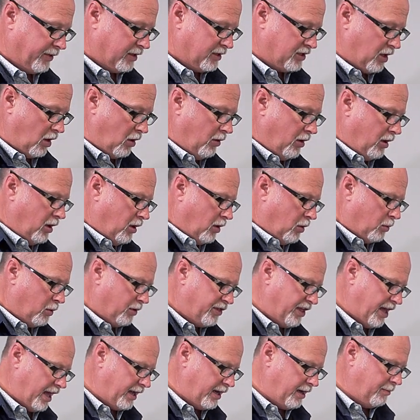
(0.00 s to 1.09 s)
So with
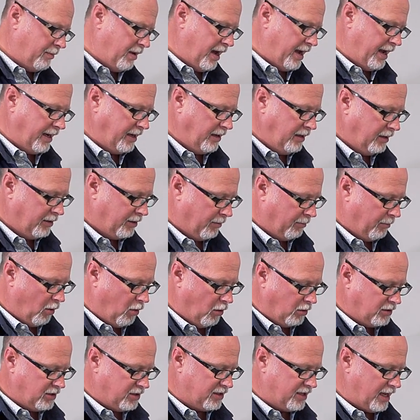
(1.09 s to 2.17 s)
that in mind, the
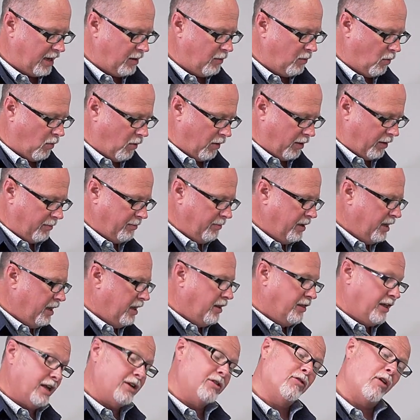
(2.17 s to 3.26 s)
molds stay warm,
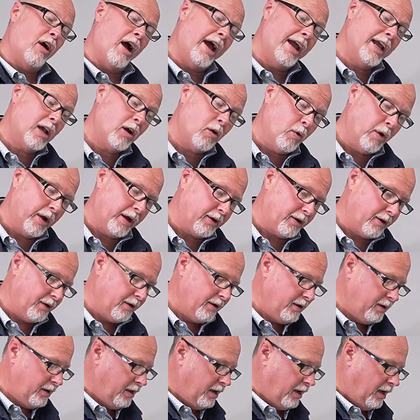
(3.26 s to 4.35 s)
they dry
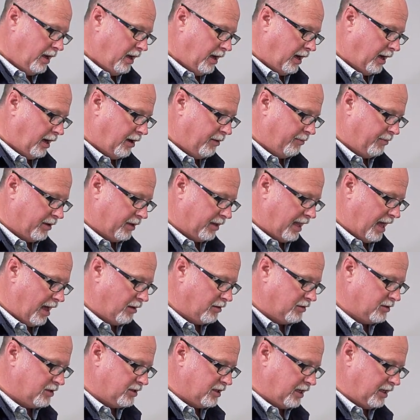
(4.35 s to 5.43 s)
quicker, um,
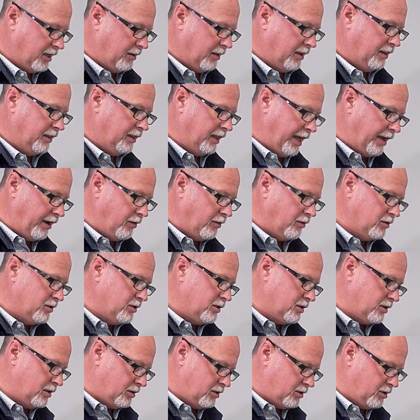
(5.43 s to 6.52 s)
allows the
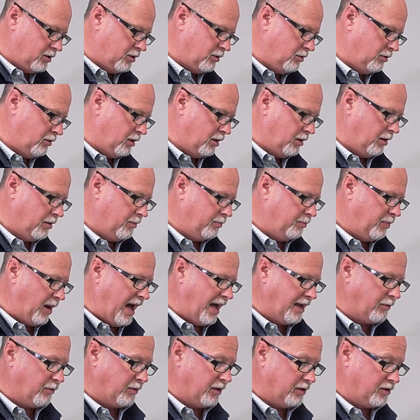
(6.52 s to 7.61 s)
layers to uh,
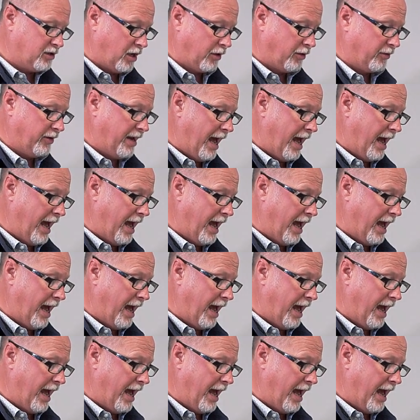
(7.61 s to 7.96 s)
bond with each other.